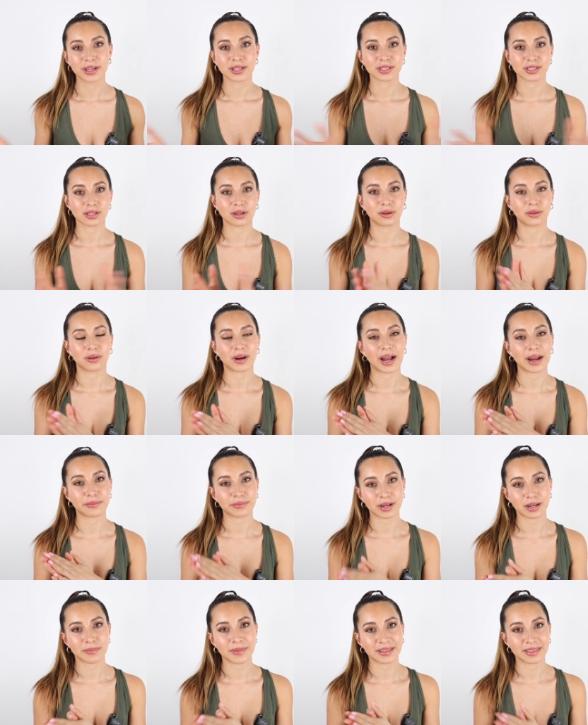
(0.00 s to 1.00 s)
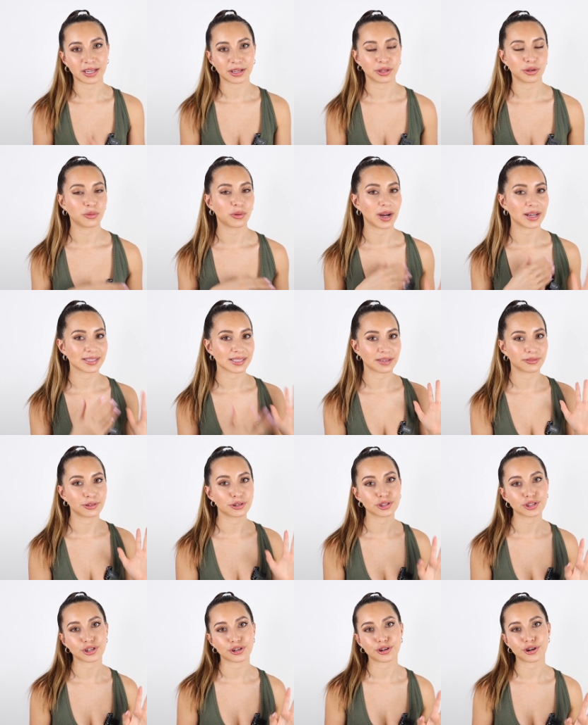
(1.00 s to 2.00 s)
so i recommend that you guys have
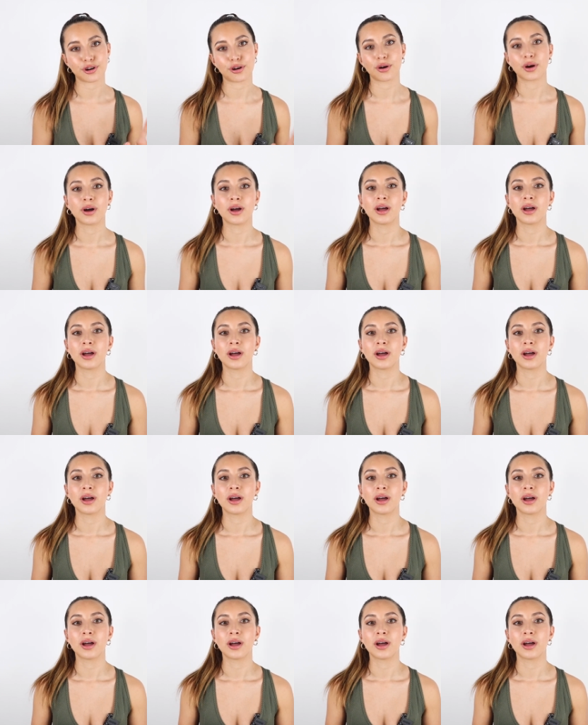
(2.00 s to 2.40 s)
your journal